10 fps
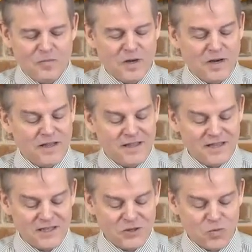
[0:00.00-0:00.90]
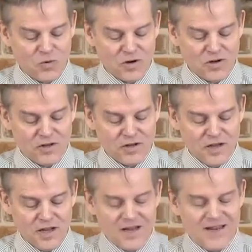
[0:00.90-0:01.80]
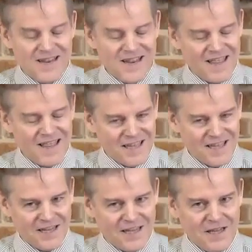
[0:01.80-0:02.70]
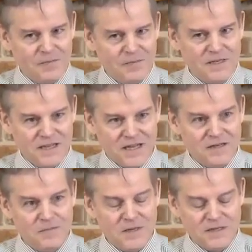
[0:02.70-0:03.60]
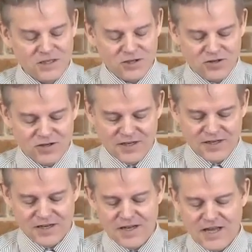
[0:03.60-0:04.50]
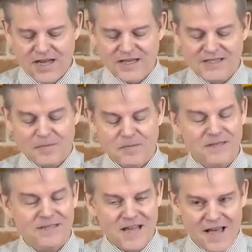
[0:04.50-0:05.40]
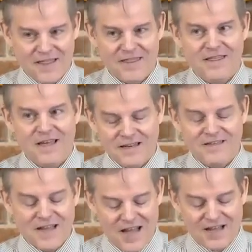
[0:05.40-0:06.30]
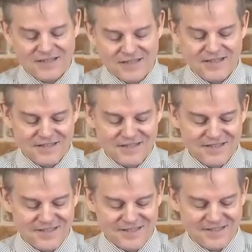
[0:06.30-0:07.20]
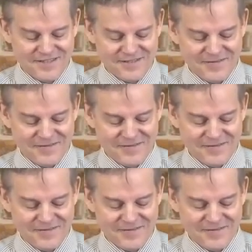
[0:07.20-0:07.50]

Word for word: But in this world, nothing can be said to be certain except death and taxes.